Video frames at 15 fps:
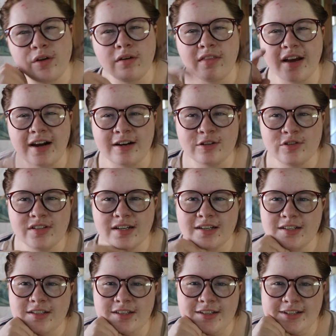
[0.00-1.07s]
The outside
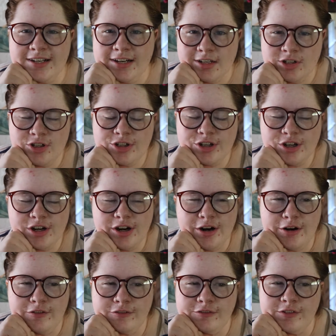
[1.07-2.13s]
is the texture
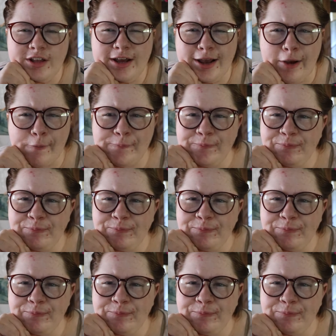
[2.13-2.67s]
of, like,